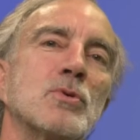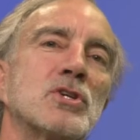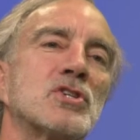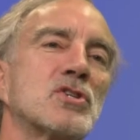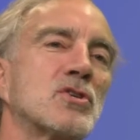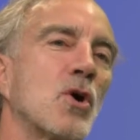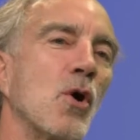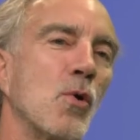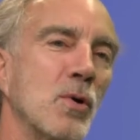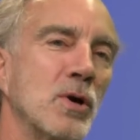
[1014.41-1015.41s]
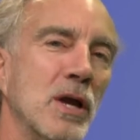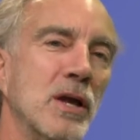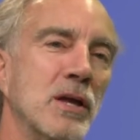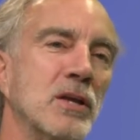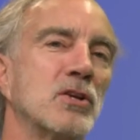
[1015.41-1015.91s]
just go
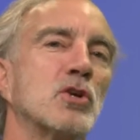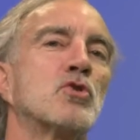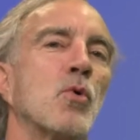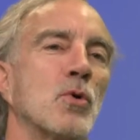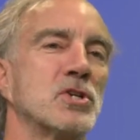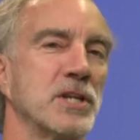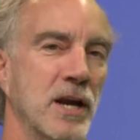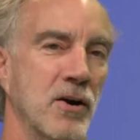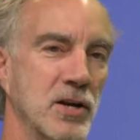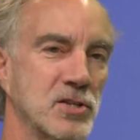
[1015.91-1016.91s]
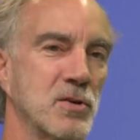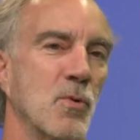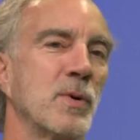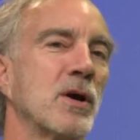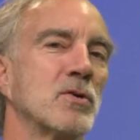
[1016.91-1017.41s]
into the touristy areas. And when
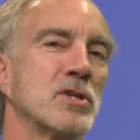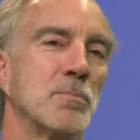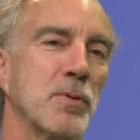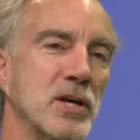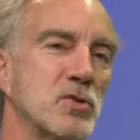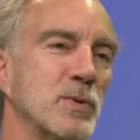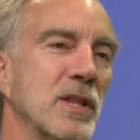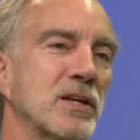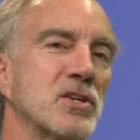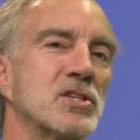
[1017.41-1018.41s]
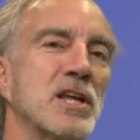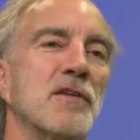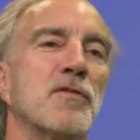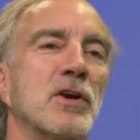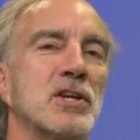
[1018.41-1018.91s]
we go someplace, we like to stay
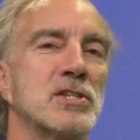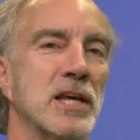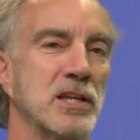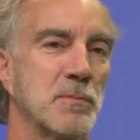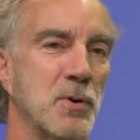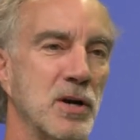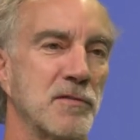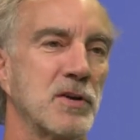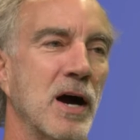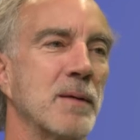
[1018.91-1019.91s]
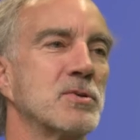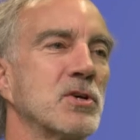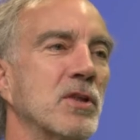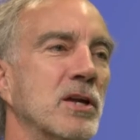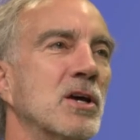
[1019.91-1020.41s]
for an extended period of time
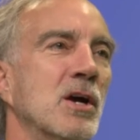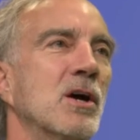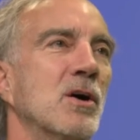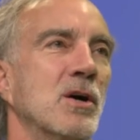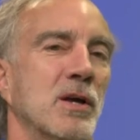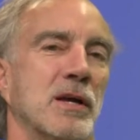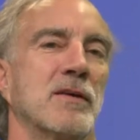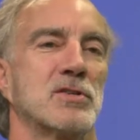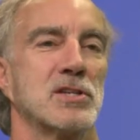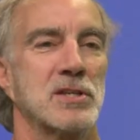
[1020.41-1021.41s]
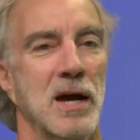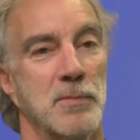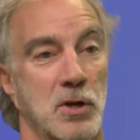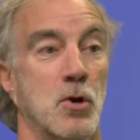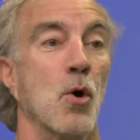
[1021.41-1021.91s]
so that it gives us time
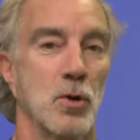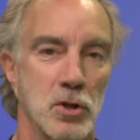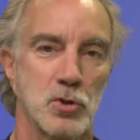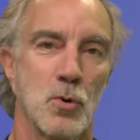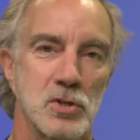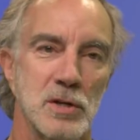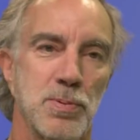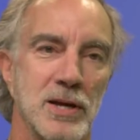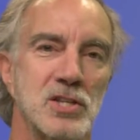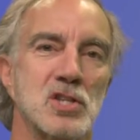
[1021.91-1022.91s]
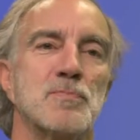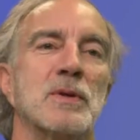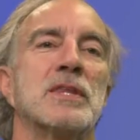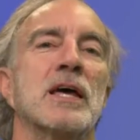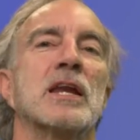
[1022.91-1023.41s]
to go to the touristy places,
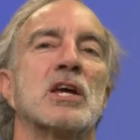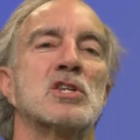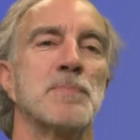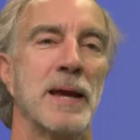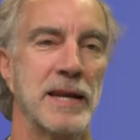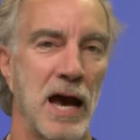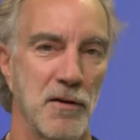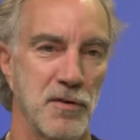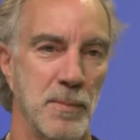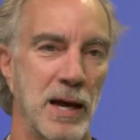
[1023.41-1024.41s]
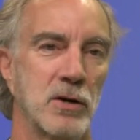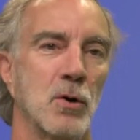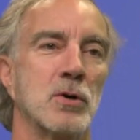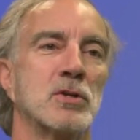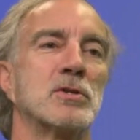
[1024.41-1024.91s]
but then expand out from that.
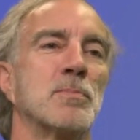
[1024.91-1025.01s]
Go to the